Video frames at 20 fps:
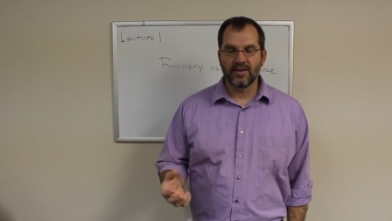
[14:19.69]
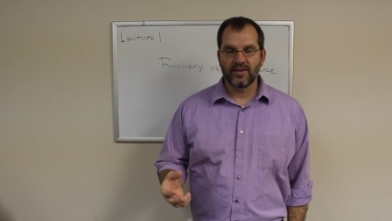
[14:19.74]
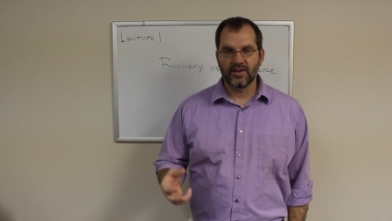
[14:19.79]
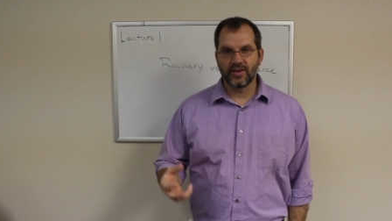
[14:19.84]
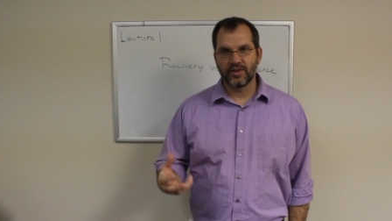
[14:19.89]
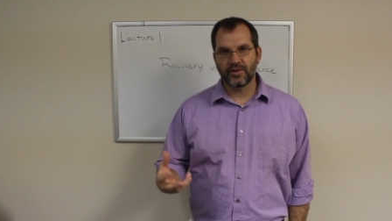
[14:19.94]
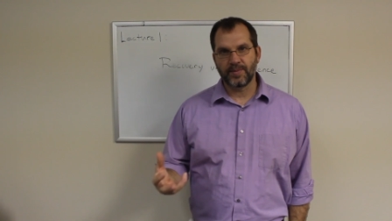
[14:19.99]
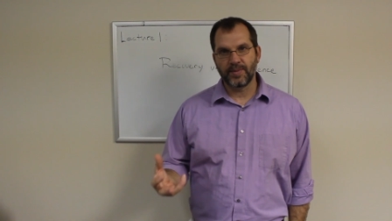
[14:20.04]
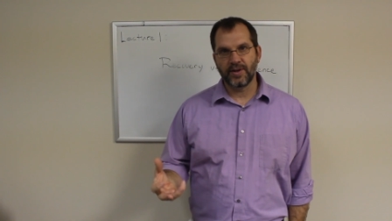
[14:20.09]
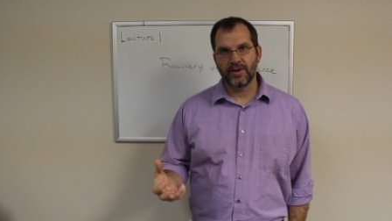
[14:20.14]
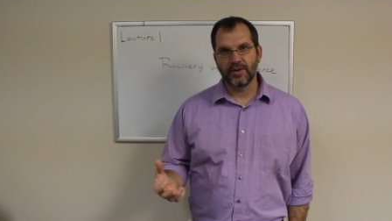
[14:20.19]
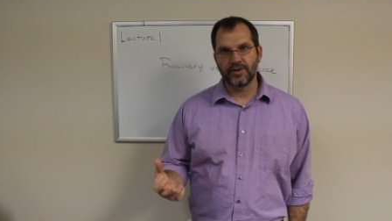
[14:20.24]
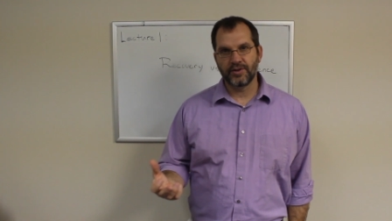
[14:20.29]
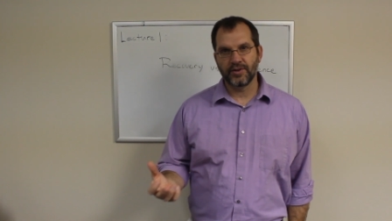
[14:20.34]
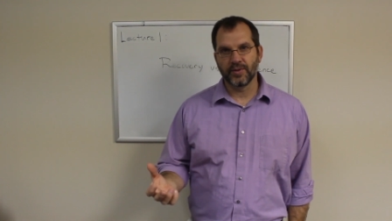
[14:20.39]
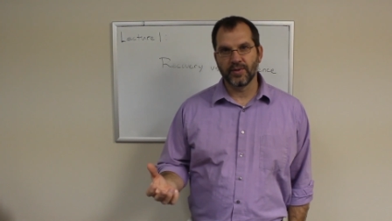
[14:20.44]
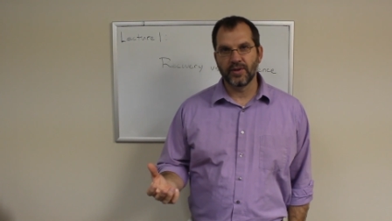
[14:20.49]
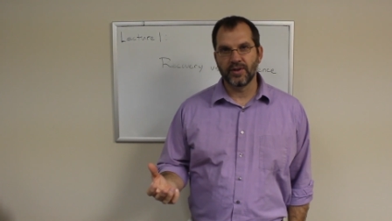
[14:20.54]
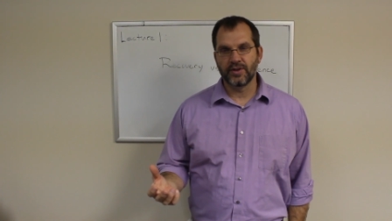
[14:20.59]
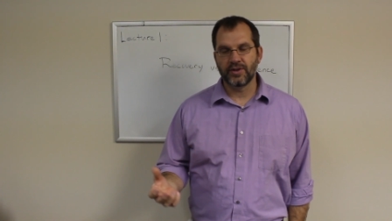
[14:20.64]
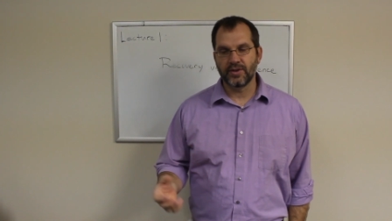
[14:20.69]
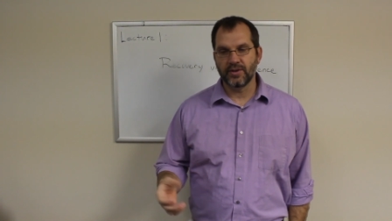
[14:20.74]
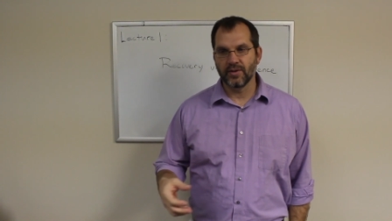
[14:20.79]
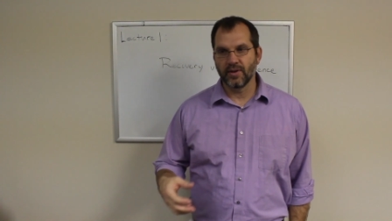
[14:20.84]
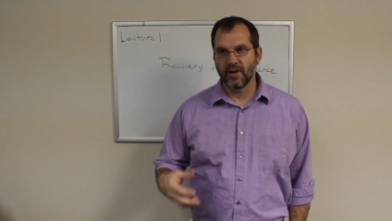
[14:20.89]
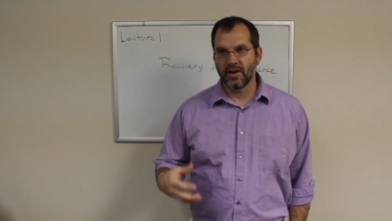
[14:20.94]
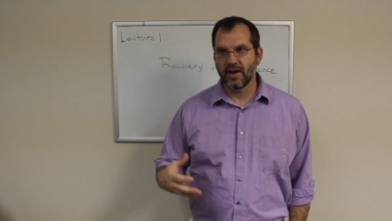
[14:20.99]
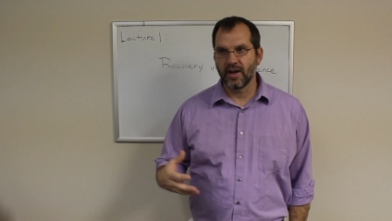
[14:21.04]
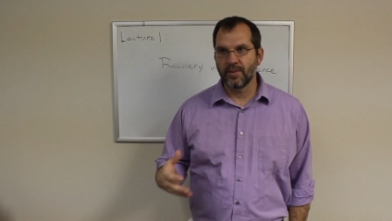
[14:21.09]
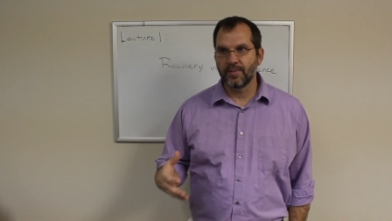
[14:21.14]
It's a spiritual
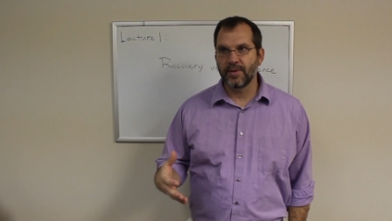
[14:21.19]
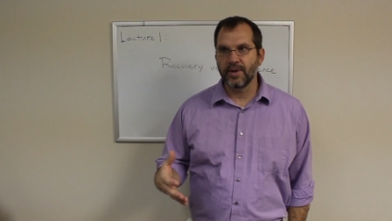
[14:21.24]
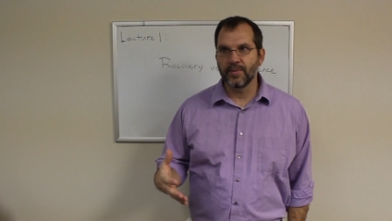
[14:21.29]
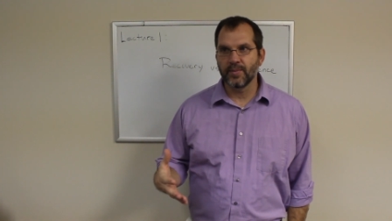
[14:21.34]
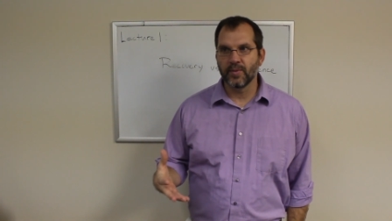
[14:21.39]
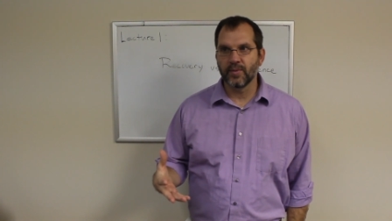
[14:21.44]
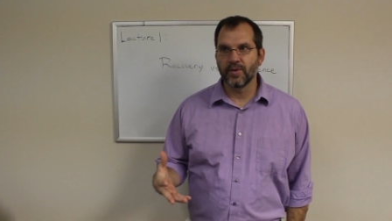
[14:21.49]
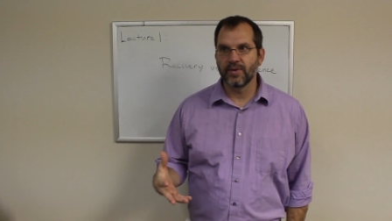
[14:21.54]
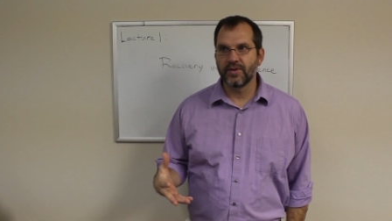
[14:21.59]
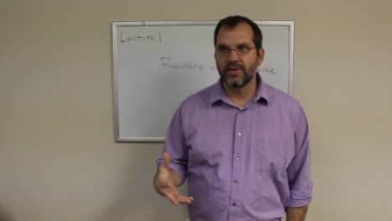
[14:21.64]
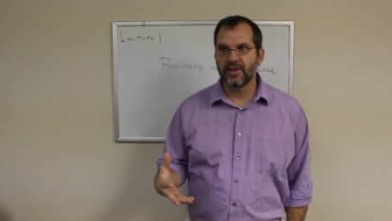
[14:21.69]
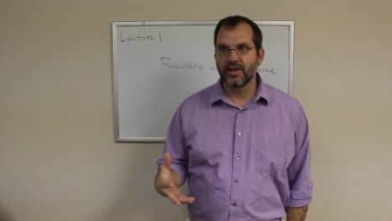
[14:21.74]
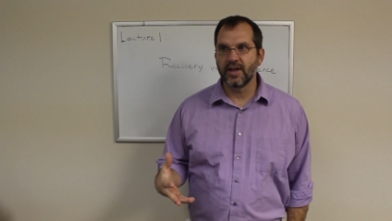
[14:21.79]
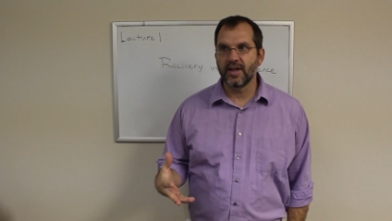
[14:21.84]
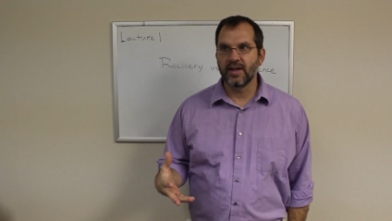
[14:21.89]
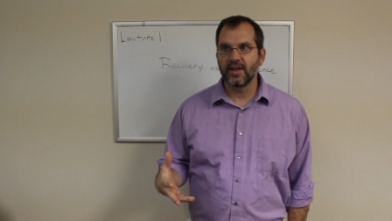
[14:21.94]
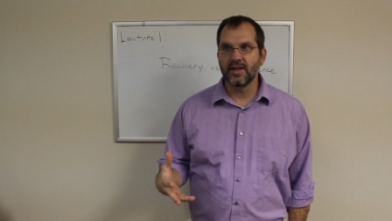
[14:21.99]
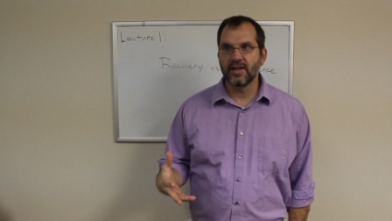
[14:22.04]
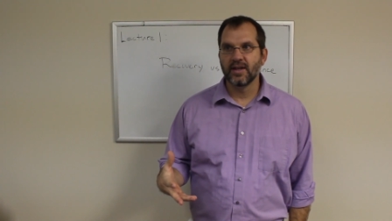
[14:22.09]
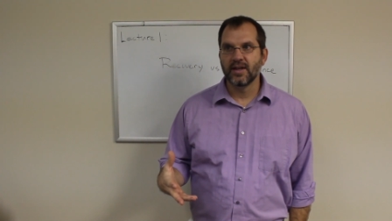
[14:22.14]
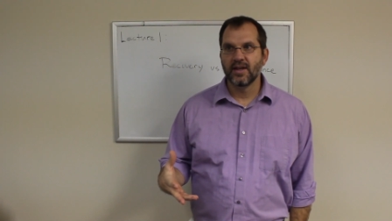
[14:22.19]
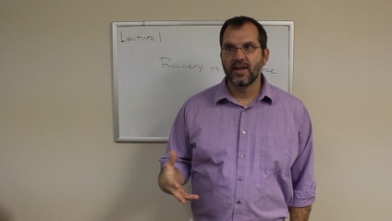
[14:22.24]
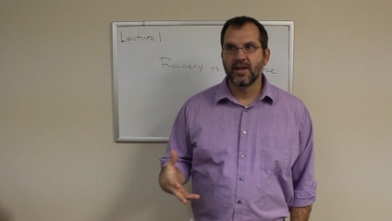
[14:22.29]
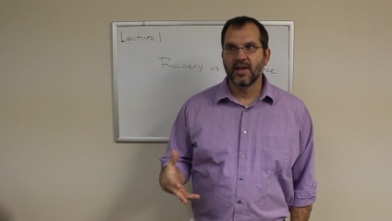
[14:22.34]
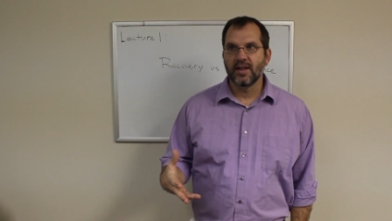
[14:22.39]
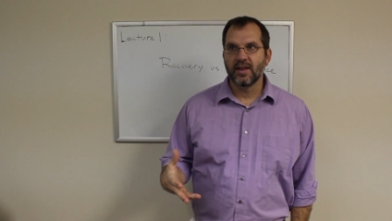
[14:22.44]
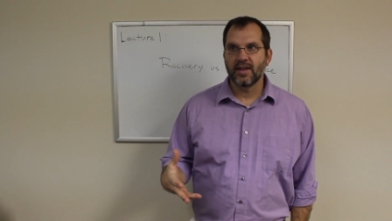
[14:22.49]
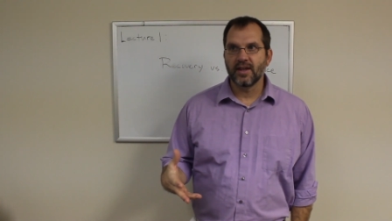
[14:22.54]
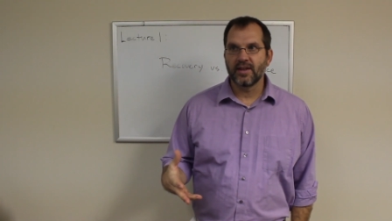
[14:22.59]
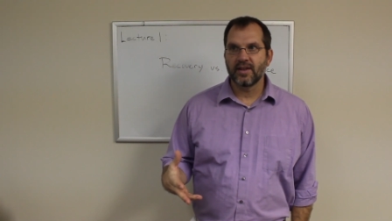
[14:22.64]
issue. A lot of people would say
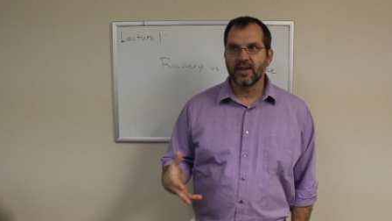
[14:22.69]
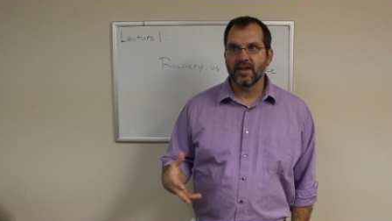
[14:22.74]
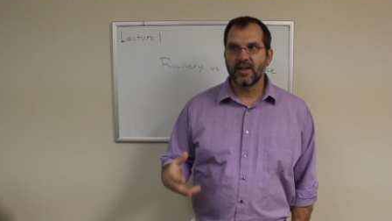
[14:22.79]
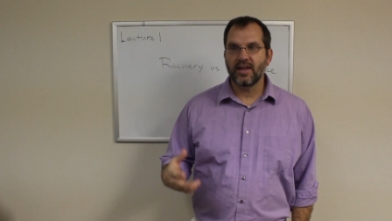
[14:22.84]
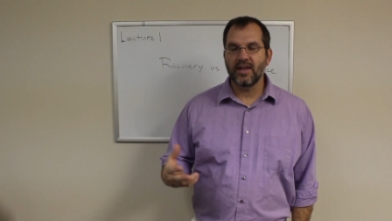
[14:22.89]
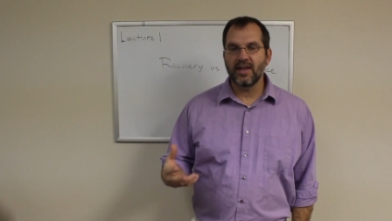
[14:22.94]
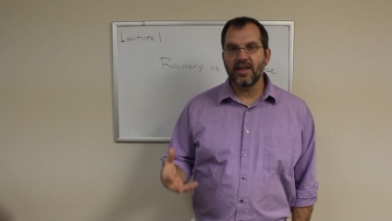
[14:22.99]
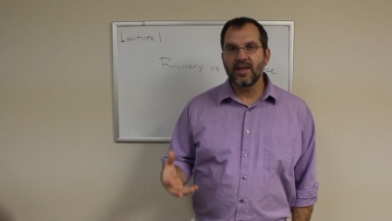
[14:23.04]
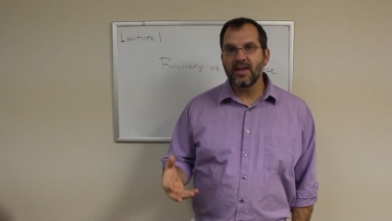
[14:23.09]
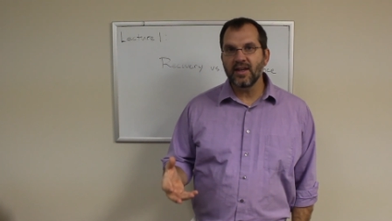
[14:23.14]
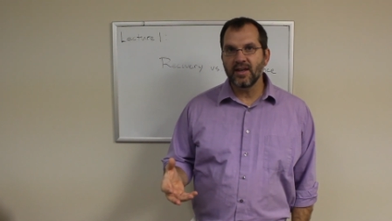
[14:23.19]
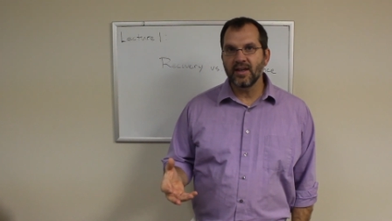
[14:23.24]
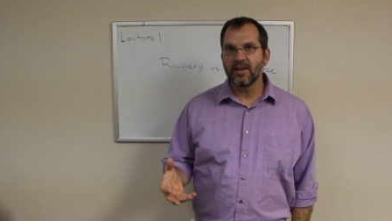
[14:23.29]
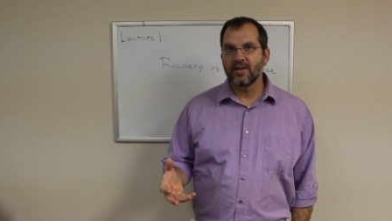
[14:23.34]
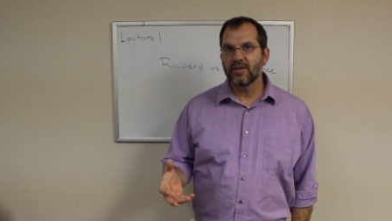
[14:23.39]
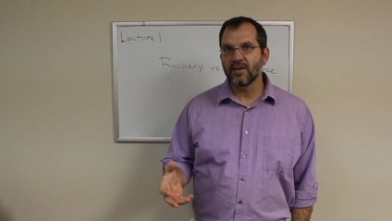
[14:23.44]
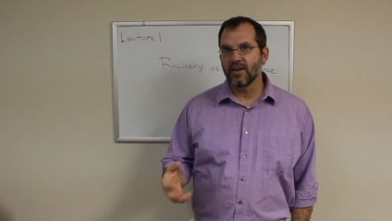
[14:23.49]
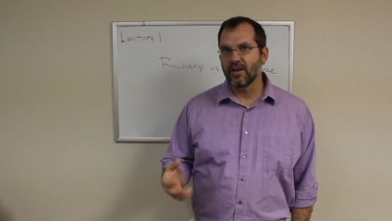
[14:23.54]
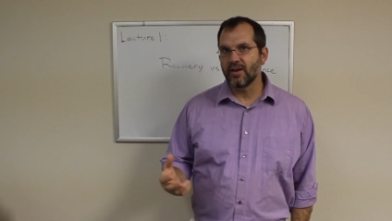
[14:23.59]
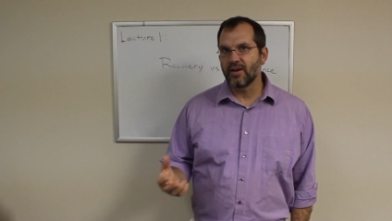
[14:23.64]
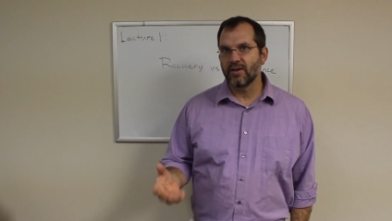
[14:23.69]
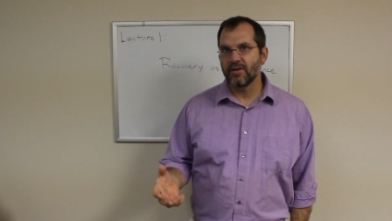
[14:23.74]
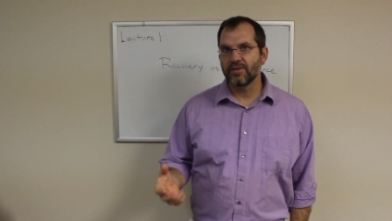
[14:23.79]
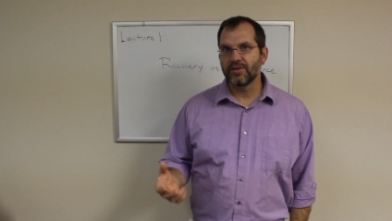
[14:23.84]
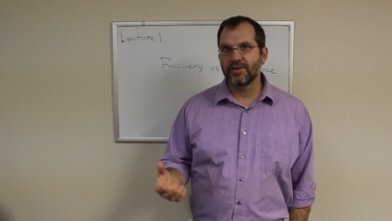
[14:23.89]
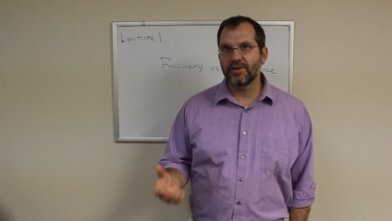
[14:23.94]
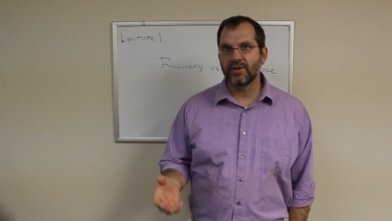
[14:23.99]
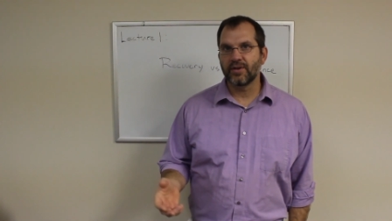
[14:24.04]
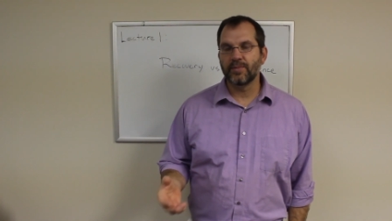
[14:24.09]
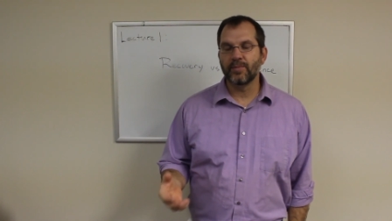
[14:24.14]
that the key to
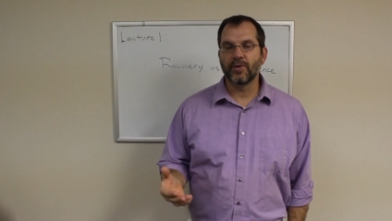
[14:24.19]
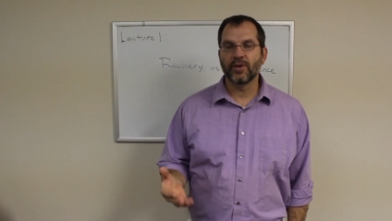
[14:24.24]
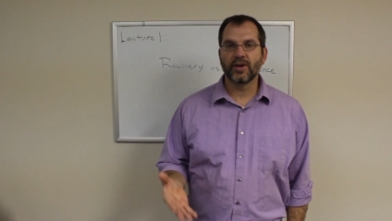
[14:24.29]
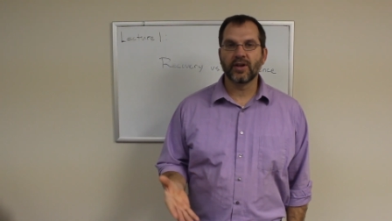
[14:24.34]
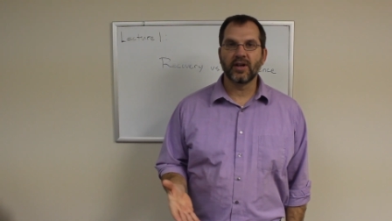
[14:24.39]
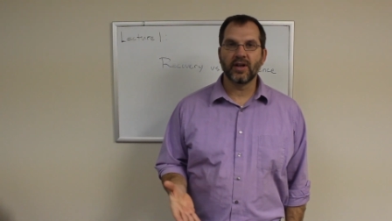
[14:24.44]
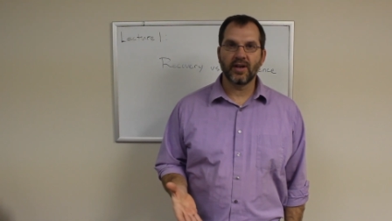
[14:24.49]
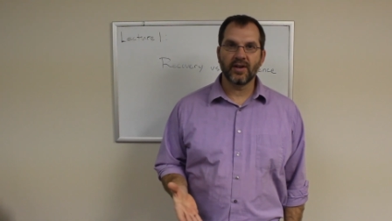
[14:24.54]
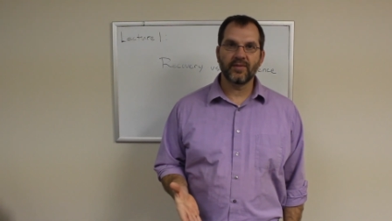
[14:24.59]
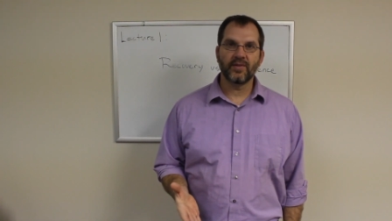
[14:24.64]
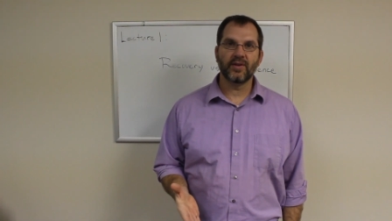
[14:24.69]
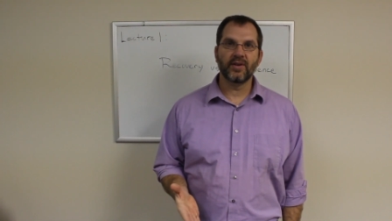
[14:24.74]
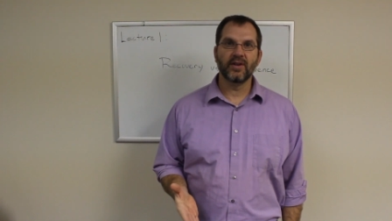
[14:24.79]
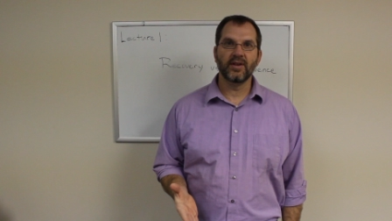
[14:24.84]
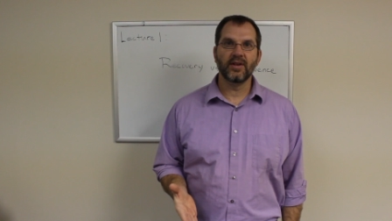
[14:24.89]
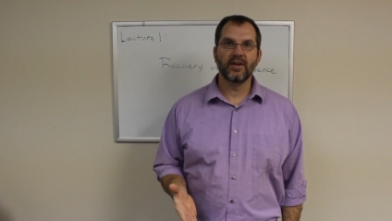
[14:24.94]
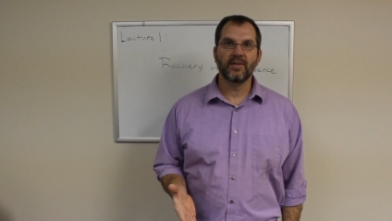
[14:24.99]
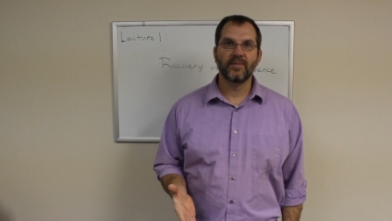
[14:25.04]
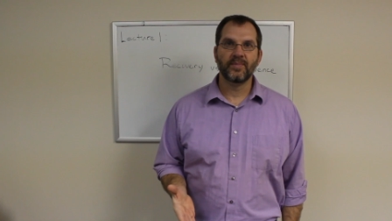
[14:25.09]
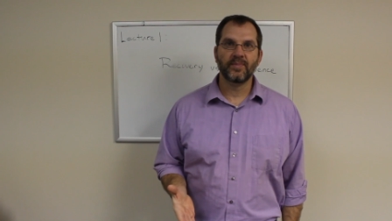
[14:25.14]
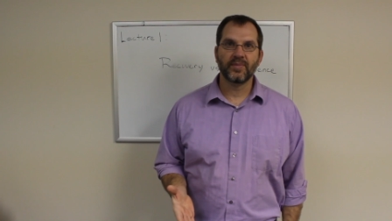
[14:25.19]
long-term recovery